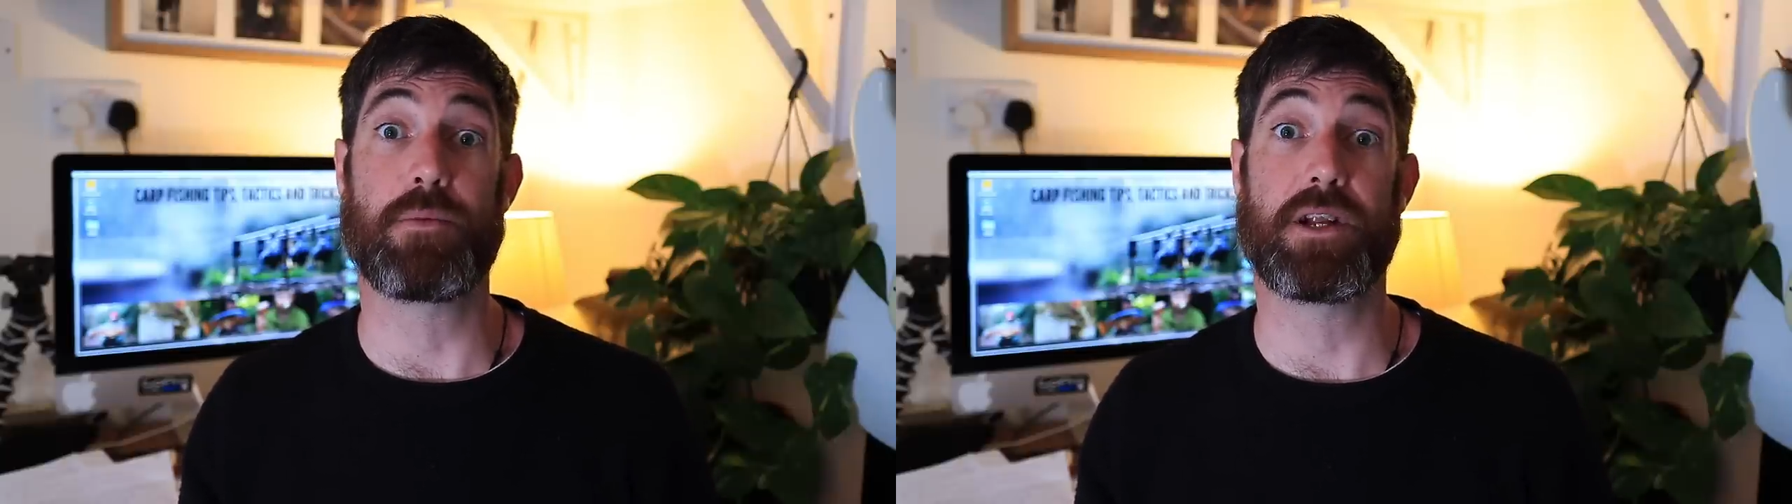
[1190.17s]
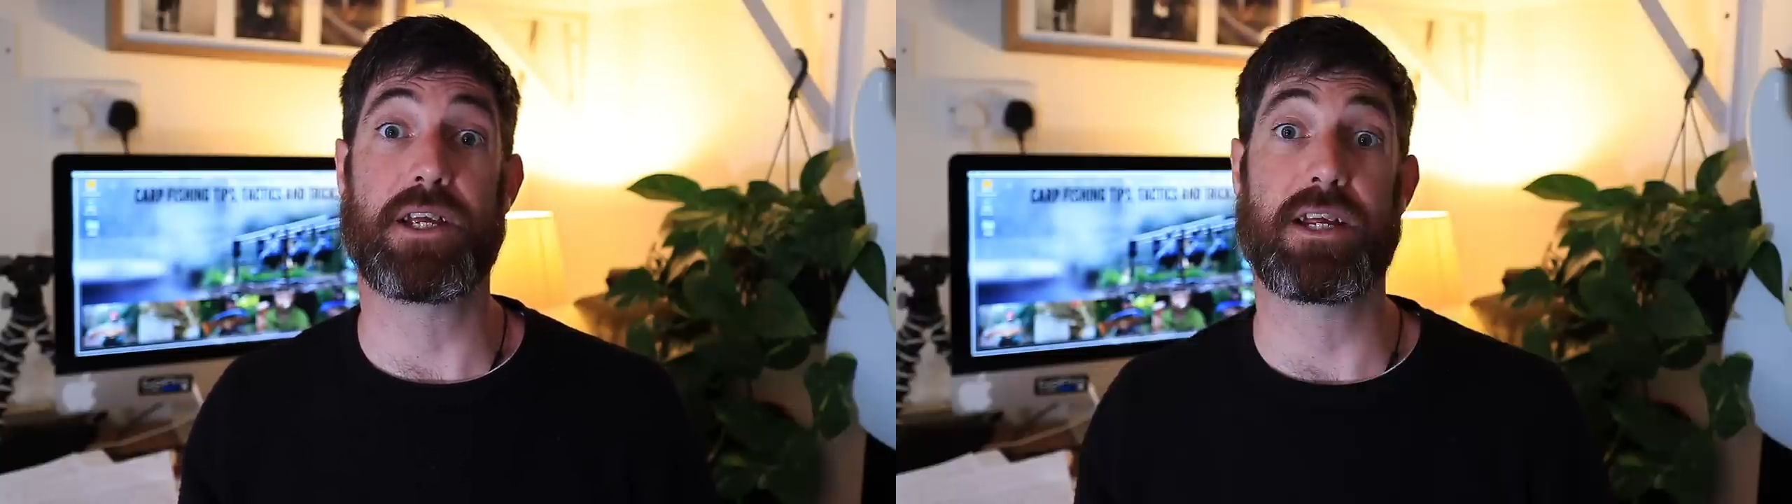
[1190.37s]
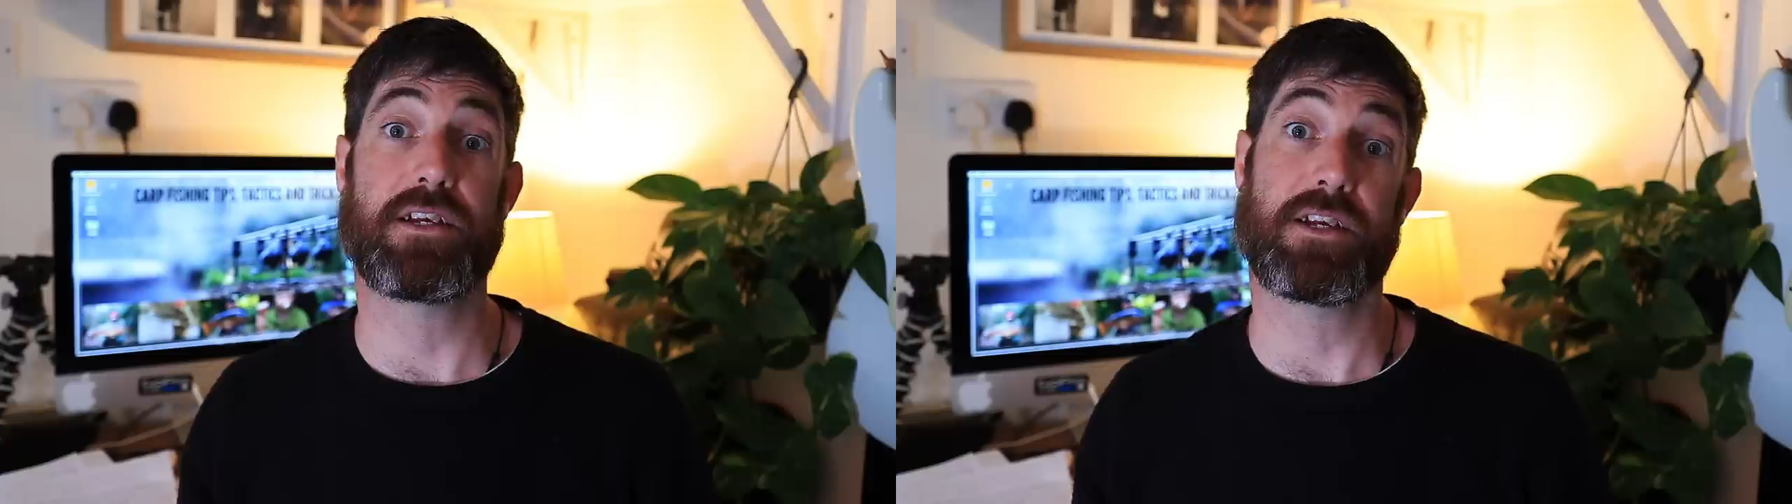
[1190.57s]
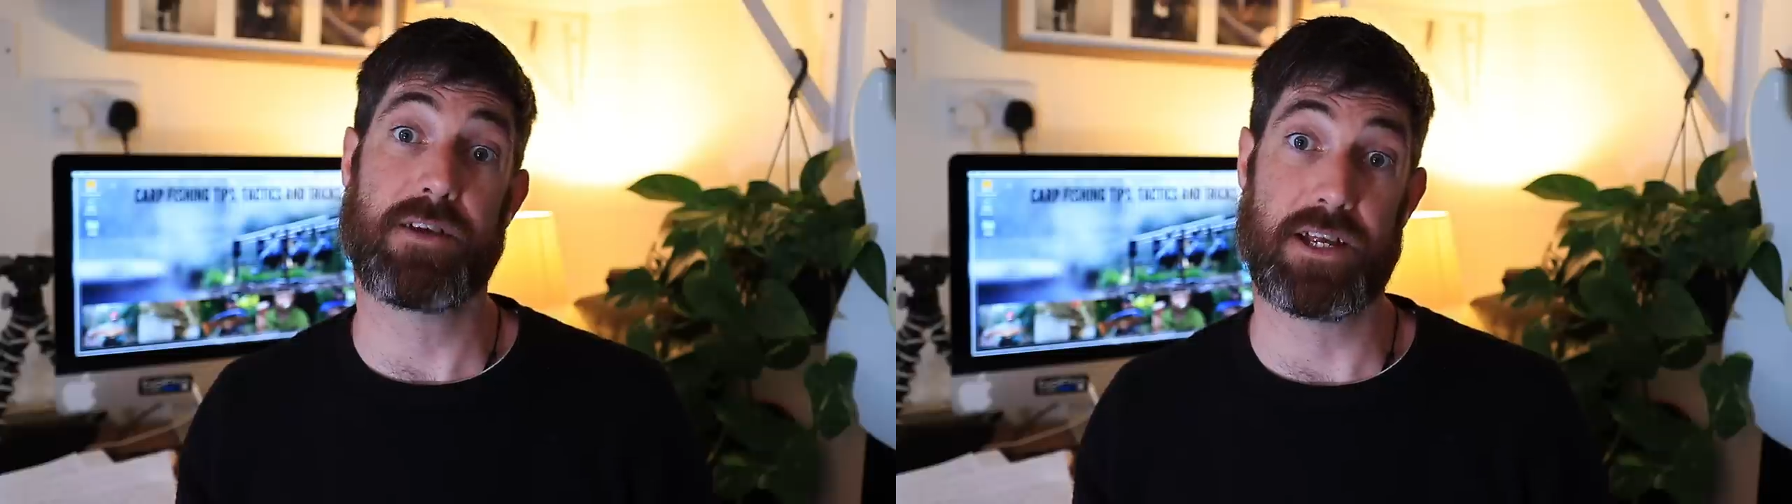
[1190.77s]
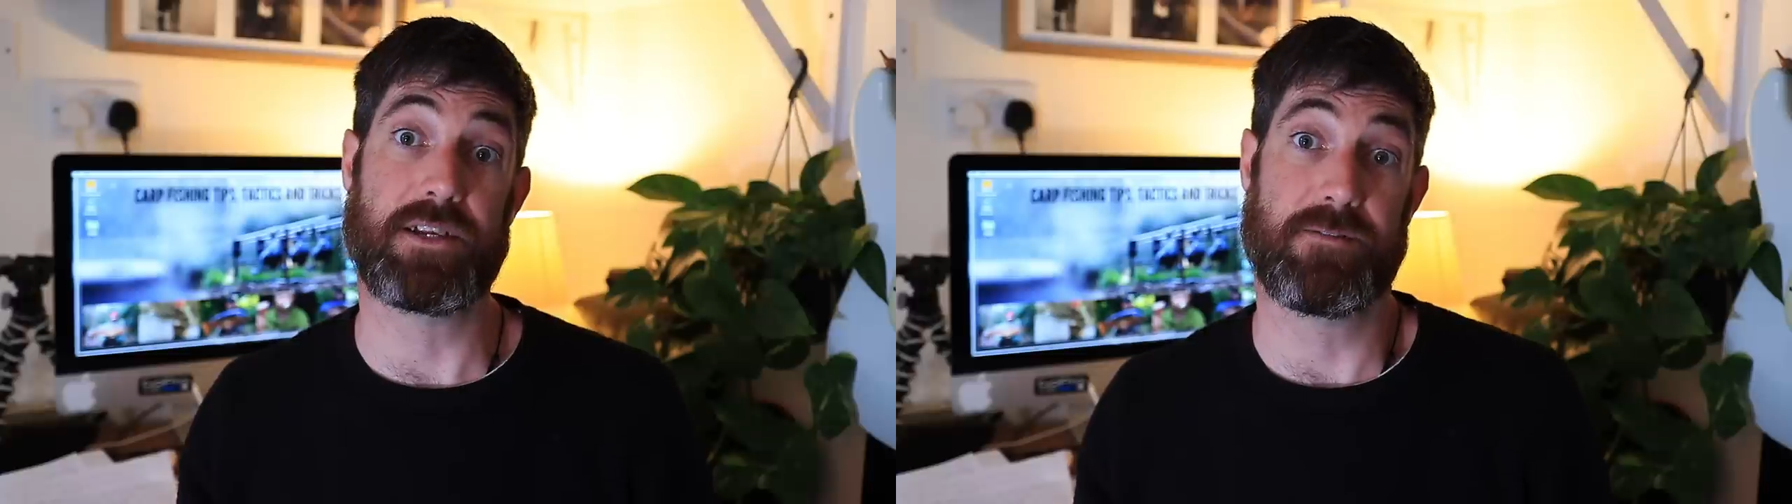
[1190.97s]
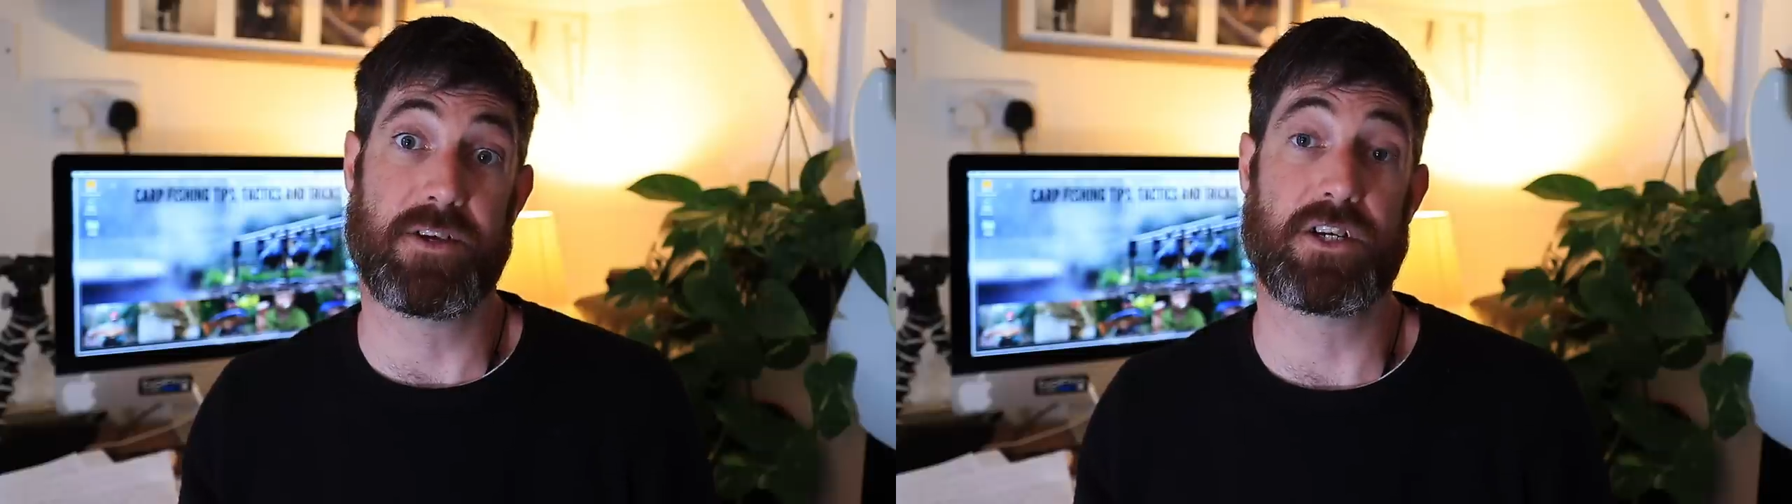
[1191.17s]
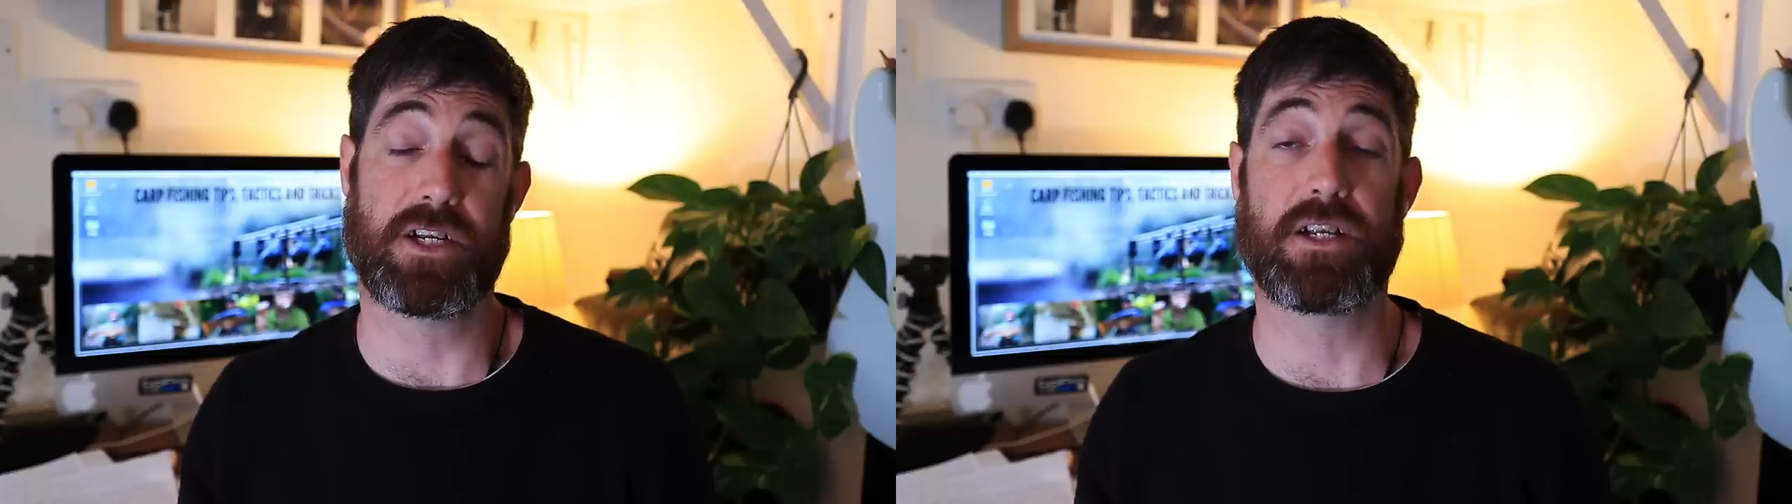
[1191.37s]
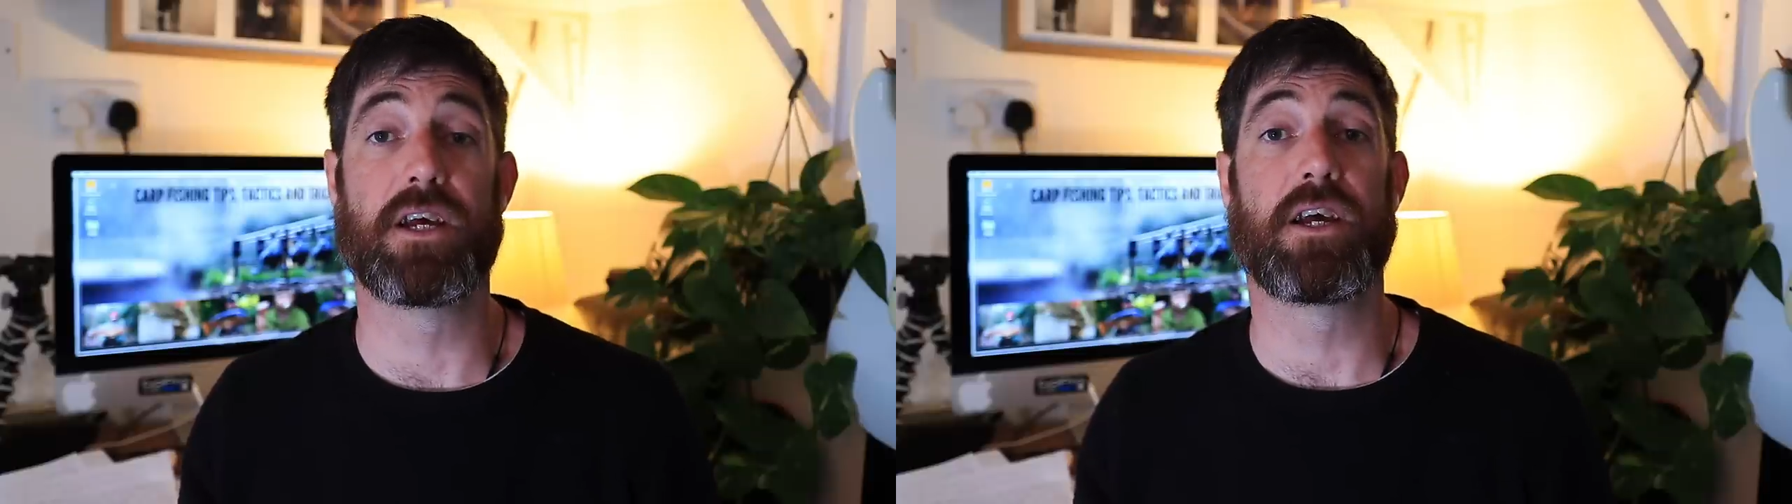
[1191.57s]
money in your
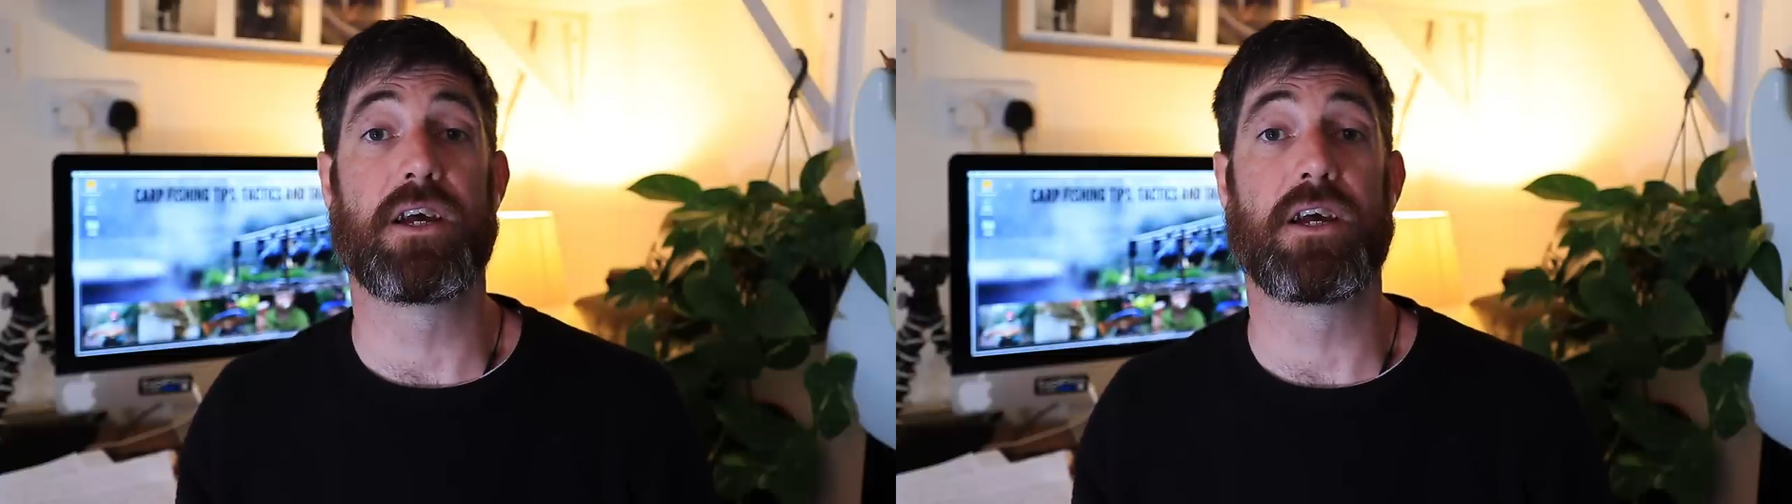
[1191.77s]
fishing.